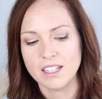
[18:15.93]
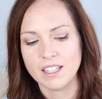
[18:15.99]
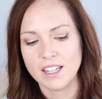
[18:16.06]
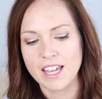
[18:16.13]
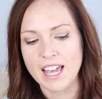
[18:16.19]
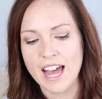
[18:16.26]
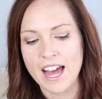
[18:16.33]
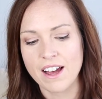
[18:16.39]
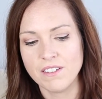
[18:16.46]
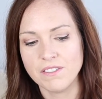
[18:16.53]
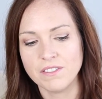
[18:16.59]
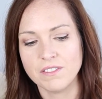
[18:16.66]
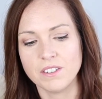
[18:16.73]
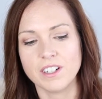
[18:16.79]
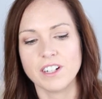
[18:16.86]
they have,
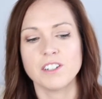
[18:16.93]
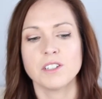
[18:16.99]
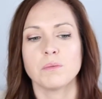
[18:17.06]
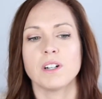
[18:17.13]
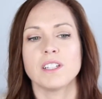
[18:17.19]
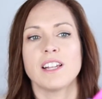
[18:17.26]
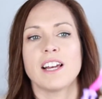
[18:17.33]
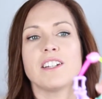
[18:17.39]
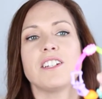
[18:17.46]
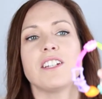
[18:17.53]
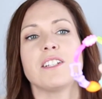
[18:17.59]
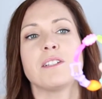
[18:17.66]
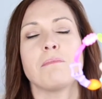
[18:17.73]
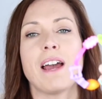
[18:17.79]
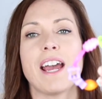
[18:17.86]
well, here's one that
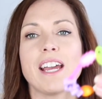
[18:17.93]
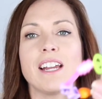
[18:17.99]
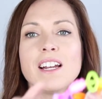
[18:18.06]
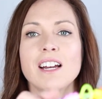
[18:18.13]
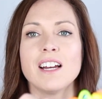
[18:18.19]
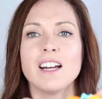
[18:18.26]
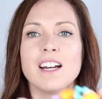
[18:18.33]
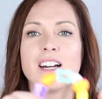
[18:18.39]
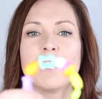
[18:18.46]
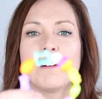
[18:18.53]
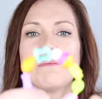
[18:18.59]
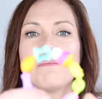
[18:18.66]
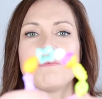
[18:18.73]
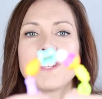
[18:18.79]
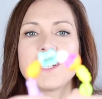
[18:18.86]
she's made
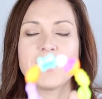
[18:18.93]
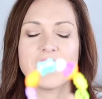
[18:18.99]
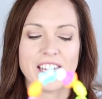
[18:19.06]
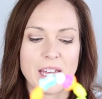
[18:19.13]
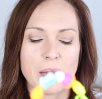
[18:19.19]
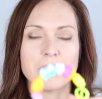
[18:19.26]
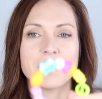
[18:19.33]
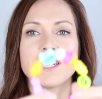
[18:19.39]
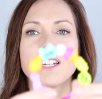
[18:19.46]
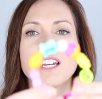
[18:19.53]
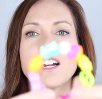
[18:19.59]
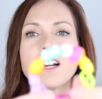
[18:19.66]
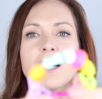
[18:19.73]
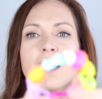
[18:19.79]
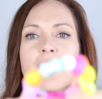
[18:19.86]
that she keeps in
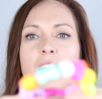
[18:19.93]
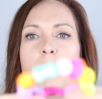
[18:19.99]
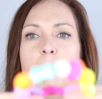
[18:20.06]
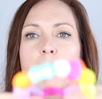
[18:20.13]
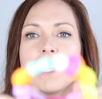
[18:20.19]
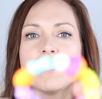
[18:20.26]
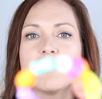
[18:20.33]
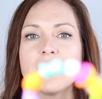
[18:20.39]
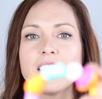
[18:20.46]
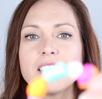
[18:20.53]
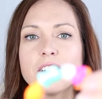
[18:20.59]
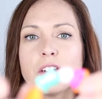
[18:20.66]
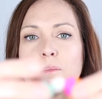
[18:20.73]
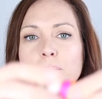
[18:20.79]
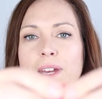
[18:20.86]
here. But it's these
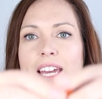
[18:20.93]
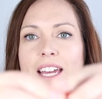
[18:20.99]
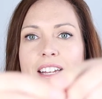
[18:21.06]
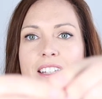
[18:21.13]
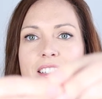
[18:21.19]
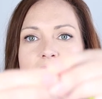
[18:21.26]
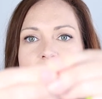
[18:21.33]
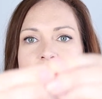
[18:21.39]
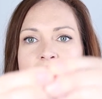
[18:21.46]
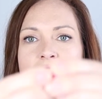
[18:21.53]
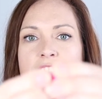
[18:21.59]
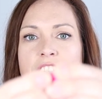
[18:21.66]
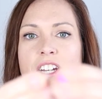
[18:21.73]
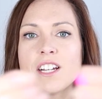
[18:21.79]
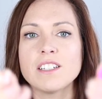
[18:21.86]
little beads, and they
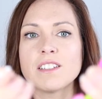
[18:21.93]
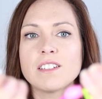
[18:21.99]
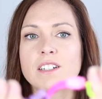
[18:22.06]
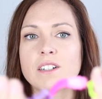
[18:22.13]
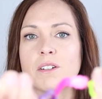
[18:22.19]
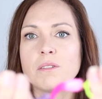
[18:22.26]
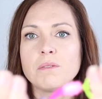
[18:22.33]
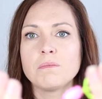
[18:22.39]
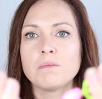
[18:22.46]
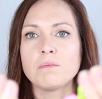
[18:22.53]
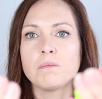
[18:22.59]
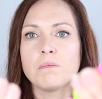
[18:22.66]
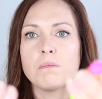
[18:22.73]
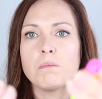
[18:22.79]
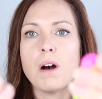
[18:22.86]
just
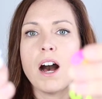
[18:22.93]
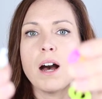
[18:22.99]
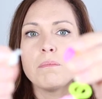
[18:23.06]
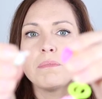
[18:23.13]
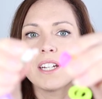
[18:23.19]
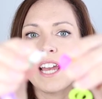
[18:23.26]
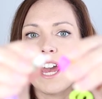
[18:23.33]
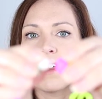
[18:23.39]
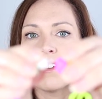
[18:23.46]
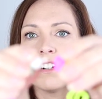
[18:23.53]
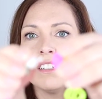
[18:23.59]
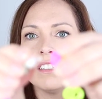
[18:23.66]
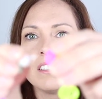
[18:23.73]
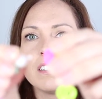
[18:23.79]
pop together.